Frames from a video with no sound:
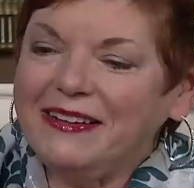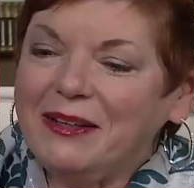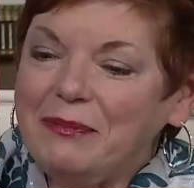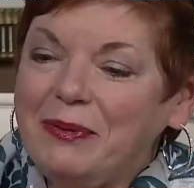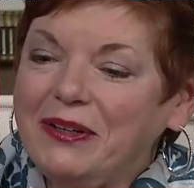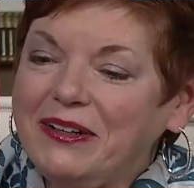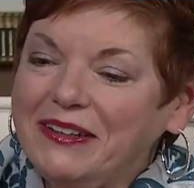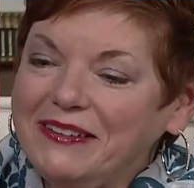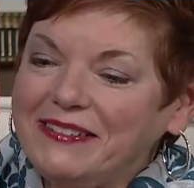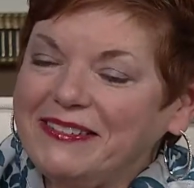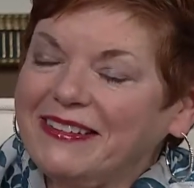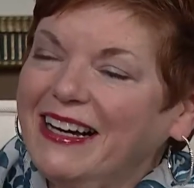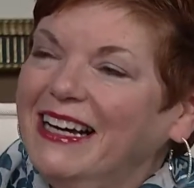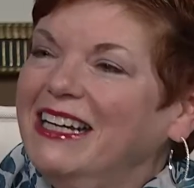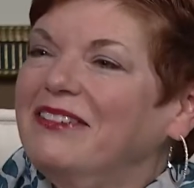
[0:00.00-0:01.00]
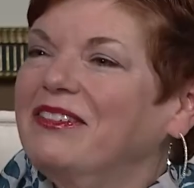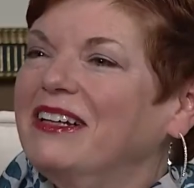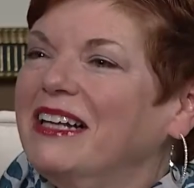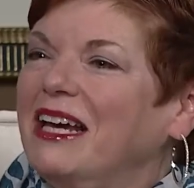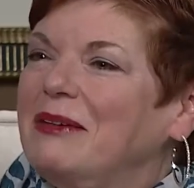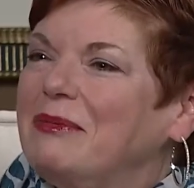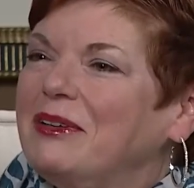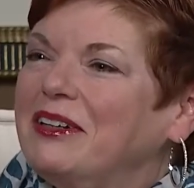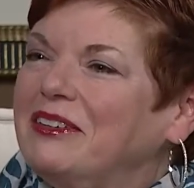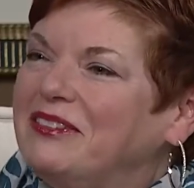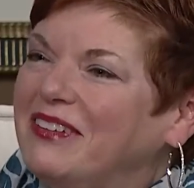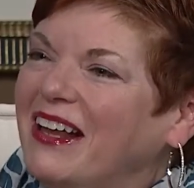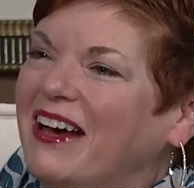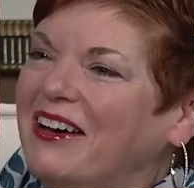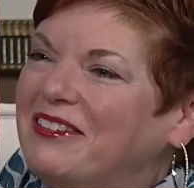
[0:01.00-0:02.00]
the book is kind of a labor
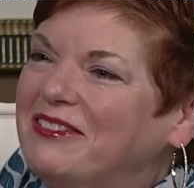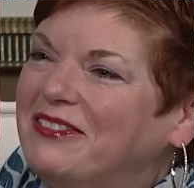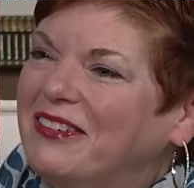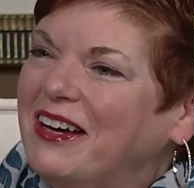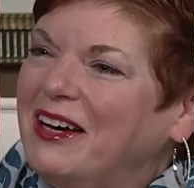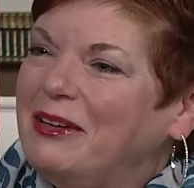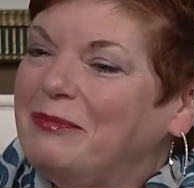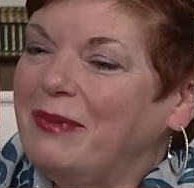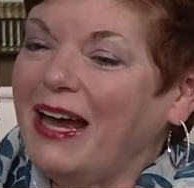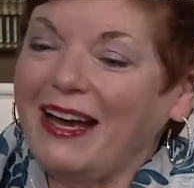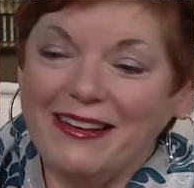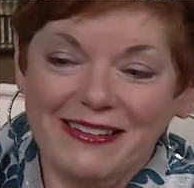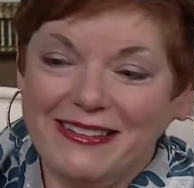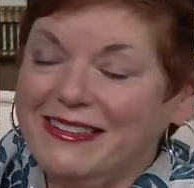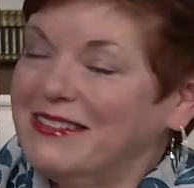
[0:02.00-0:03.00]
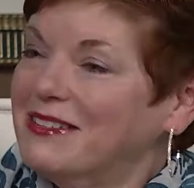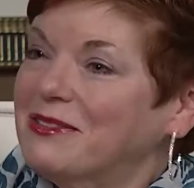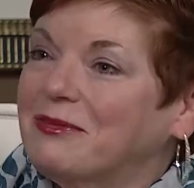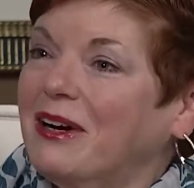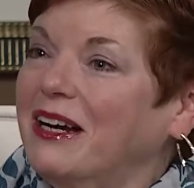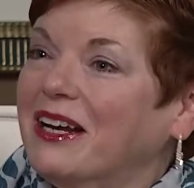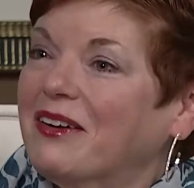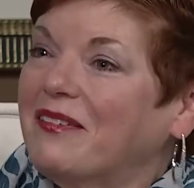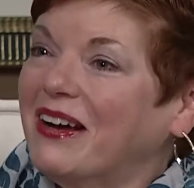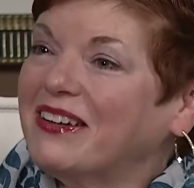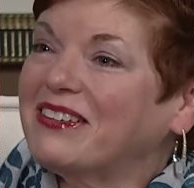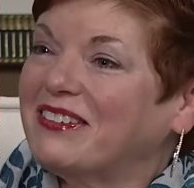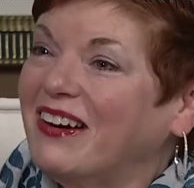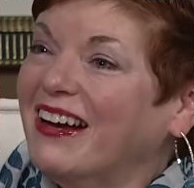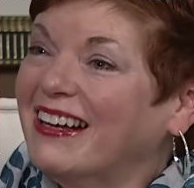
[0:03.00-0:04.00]
of love, um, as is running a
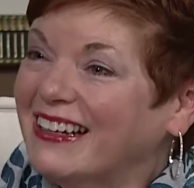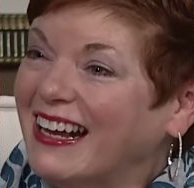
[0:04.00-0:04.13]
restaurant.